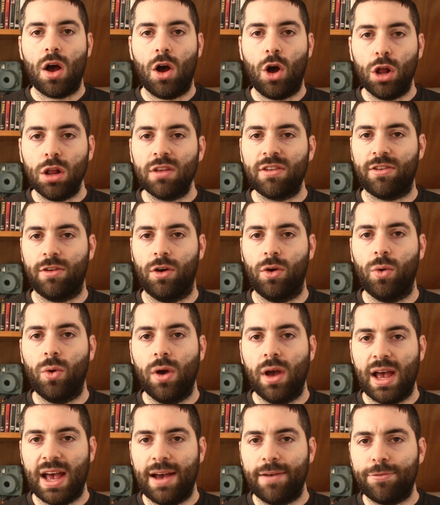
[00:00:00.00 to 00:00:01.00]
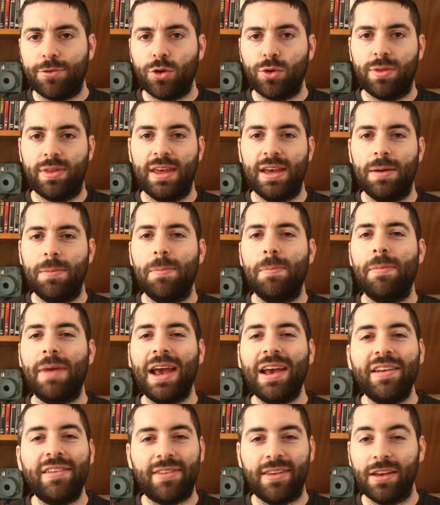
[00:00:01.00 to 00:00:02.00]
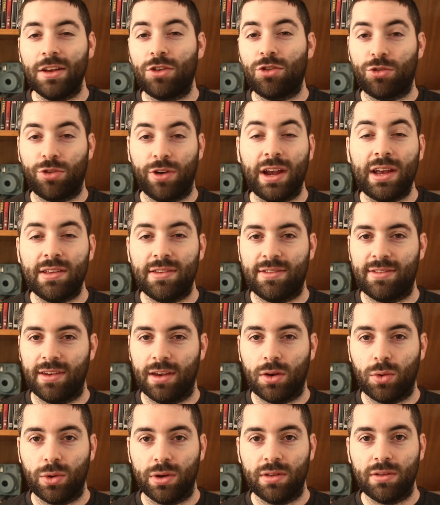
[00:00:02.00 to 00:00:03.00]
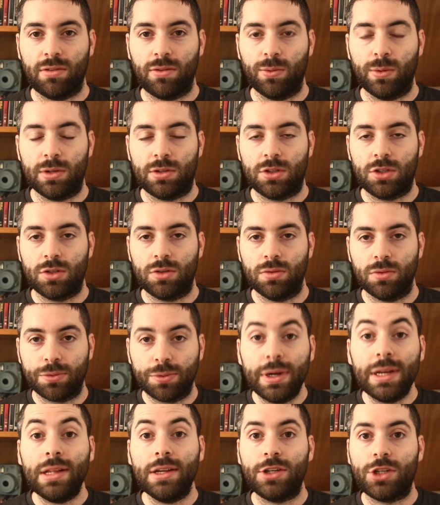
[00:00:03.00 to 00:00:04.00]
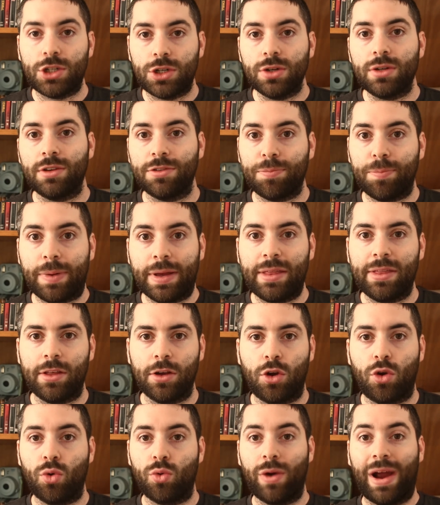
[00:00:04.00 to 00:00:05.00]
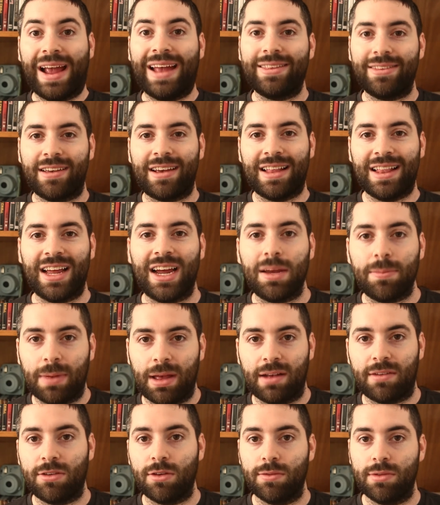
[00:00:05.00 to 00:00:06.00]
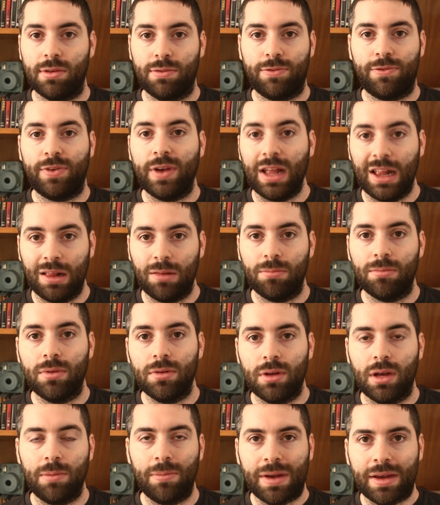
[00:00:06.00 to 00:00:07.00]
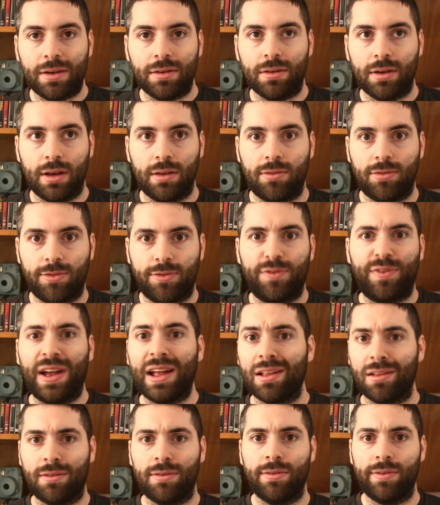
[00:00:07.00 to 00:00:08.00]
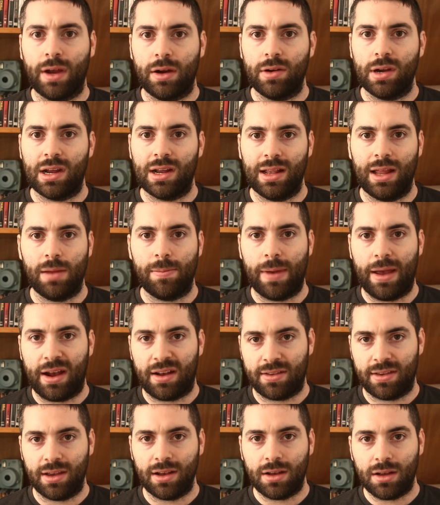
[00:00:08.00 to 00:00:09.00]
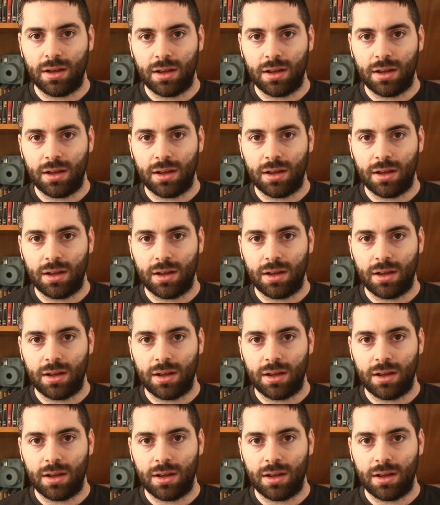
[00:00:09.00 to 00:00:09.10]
Also, after the amazing train sequence, which really should have been the grand climax of the film, I mean, it felt very climactic,